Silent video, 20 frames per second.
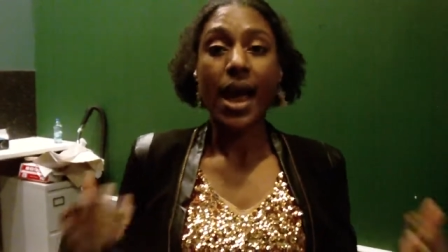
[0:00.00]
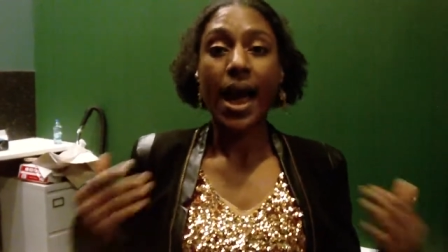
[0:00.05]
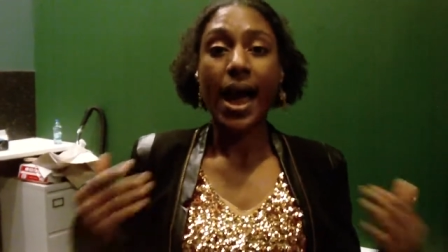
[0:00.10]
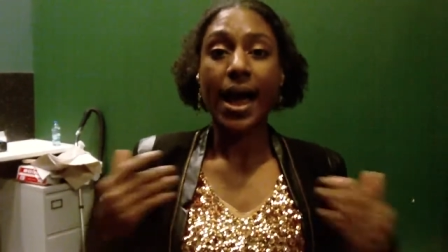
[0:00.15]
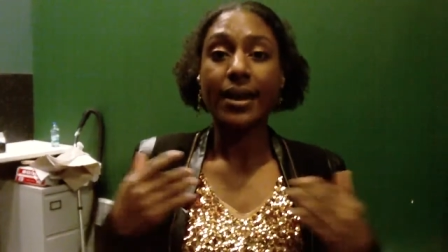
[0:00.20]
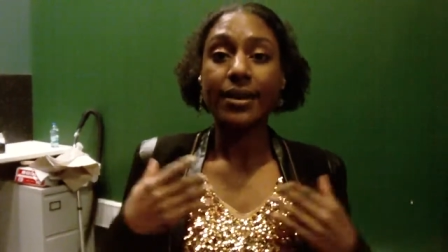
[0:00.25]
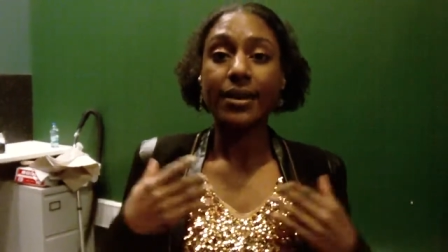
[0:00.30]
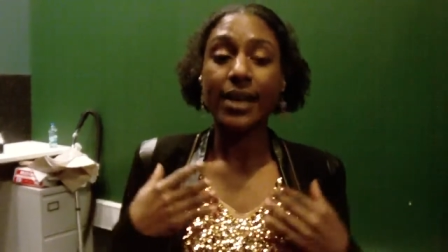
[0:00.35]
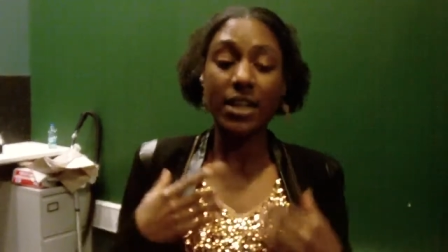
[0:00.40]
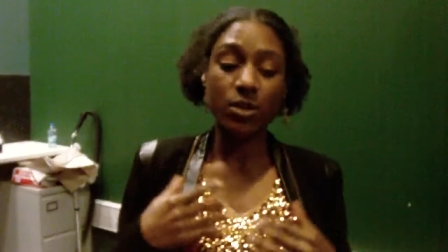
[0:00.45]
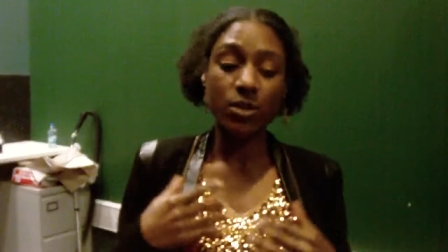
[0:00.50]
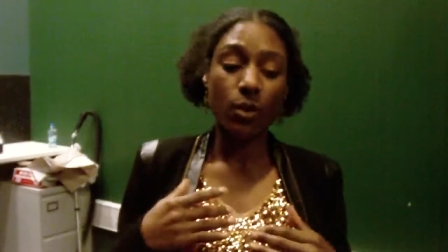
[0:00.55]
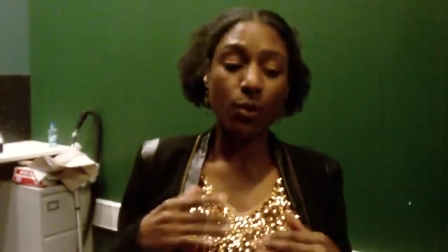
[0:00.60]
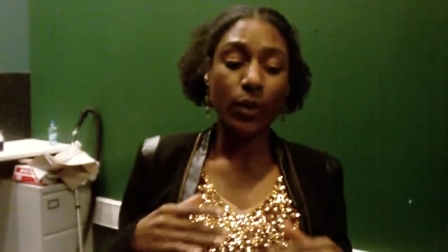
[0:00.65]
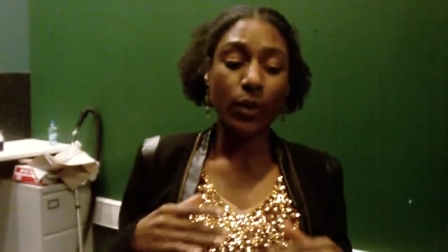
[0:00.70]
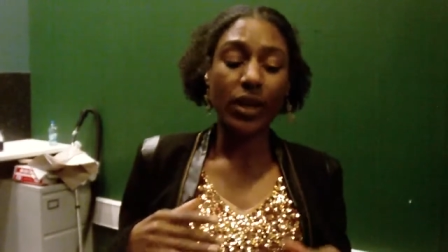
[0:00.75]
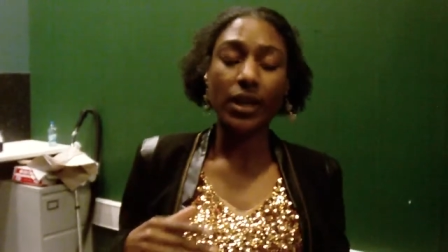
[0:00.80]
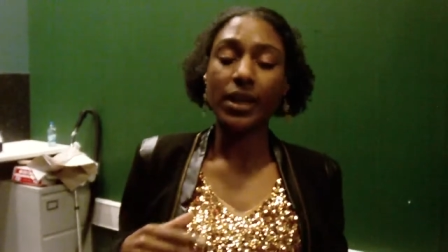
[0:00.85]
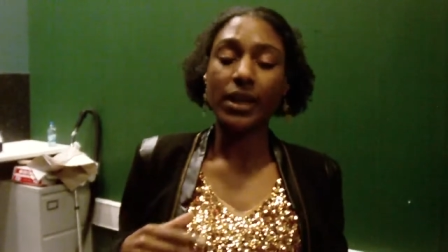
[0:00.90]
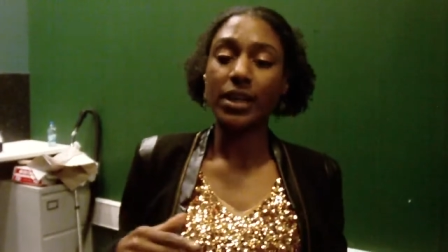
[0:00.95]
and that's where
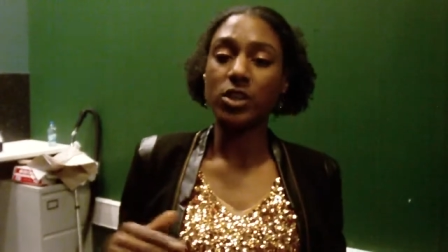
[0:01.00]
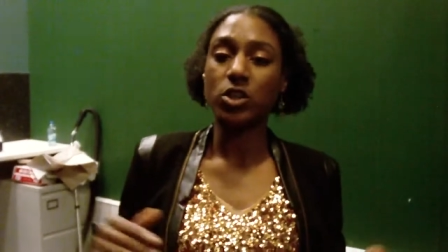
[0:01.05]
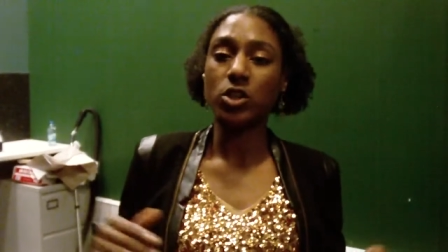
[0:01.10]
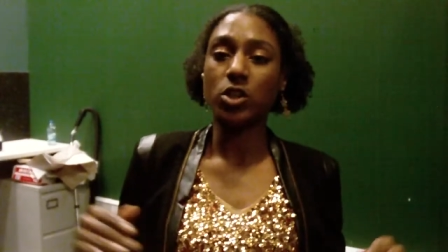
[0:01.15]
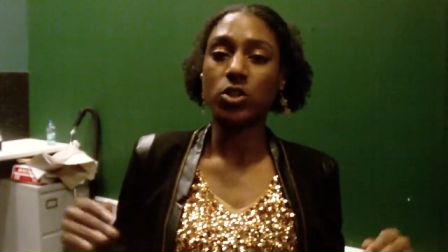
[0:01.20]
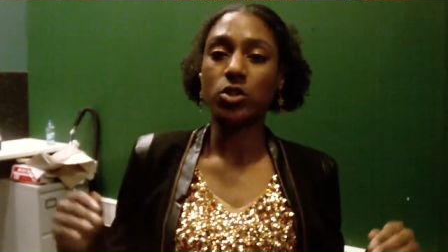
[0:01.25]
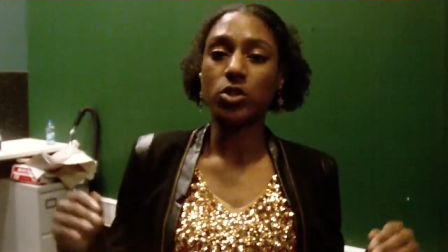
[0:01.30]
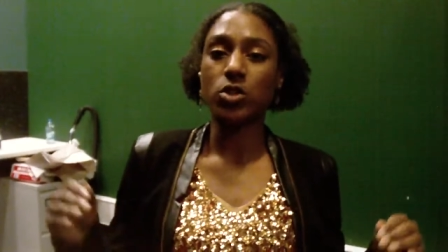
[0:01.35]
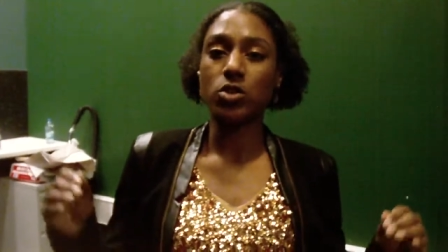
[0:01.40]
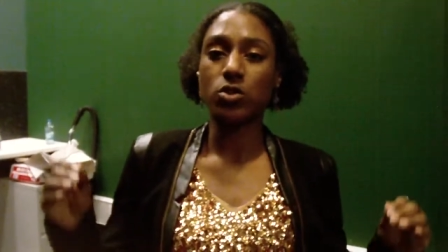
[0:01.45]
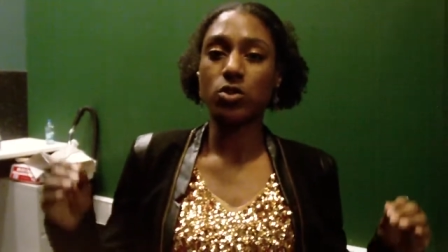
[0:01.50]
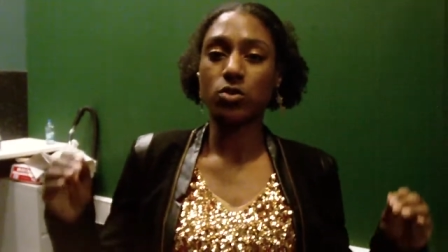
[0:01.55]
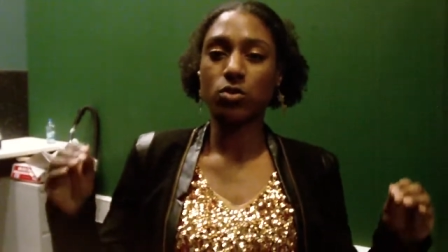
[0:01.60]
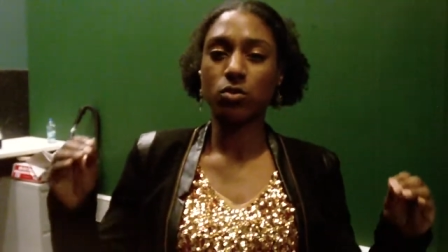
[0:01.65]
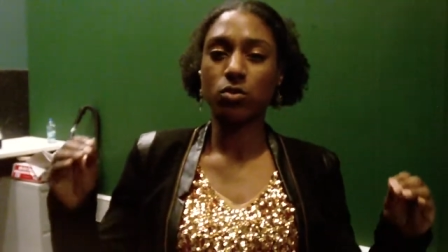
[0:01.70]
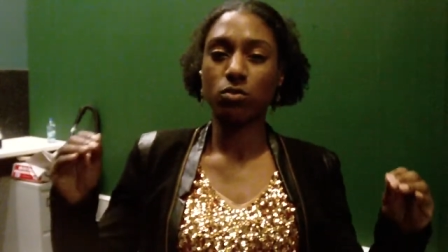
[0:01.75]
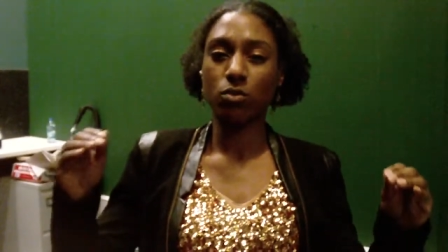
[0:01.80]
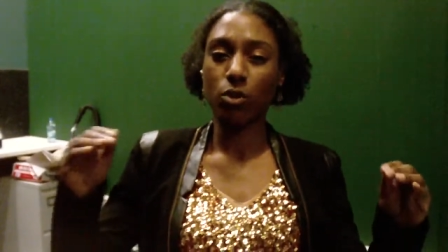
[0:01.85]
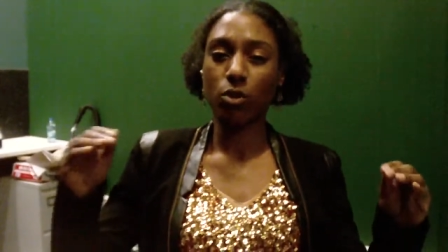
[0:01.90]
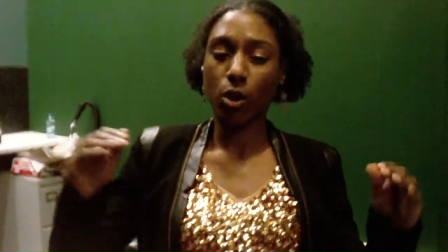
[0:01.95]
we can literally just
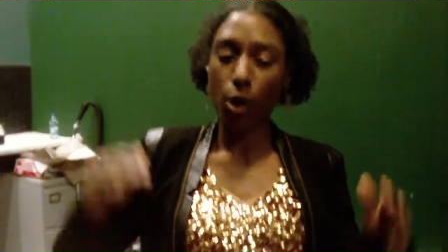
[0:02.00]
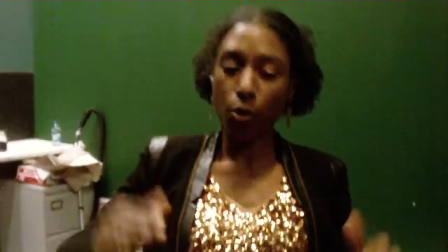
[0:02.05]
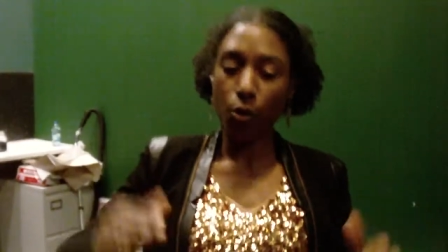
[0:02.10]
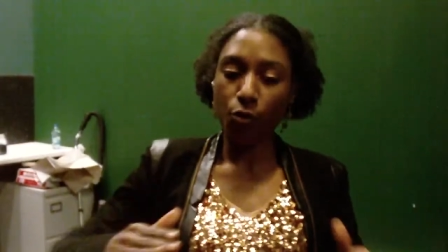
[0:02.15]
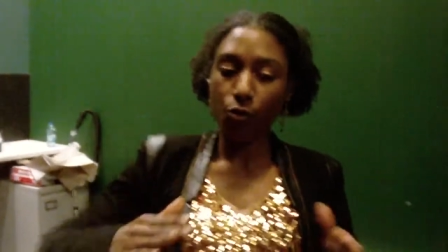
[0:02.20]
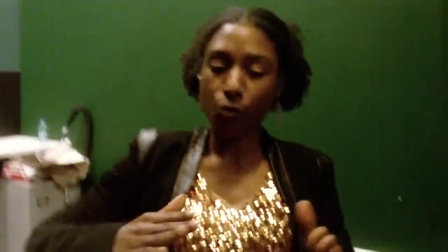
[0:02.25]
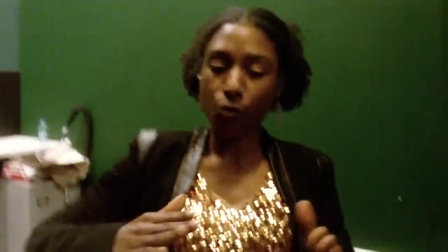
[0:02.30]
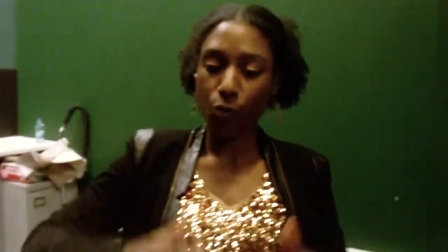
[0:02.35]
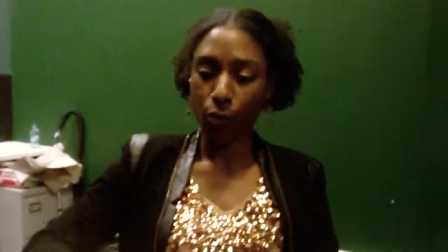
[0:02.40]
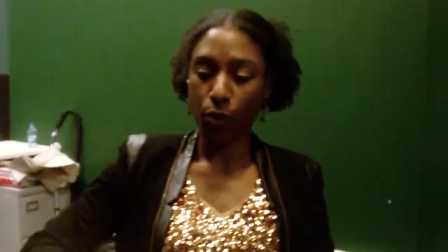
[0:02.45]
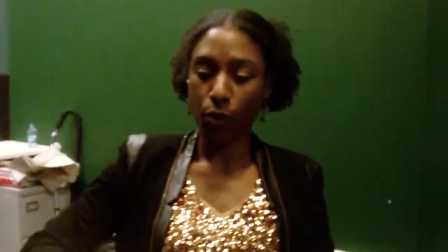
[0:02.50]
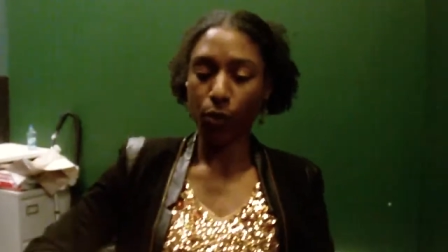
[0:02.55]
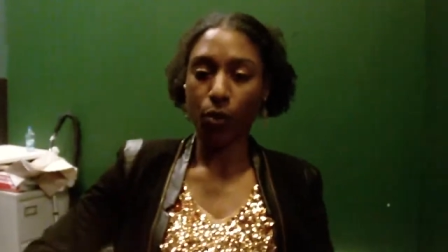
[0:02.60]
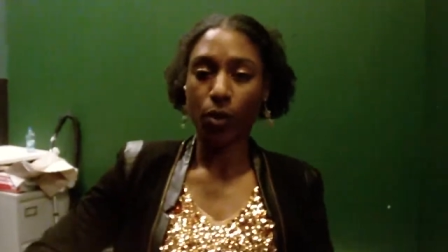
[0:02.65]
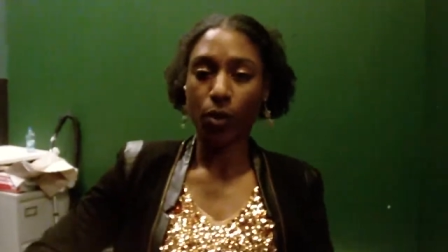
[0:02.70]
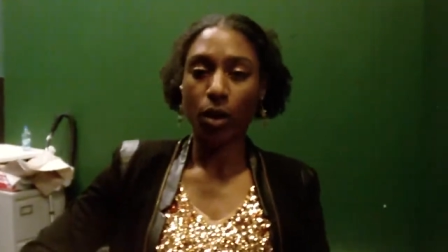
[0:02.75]
go through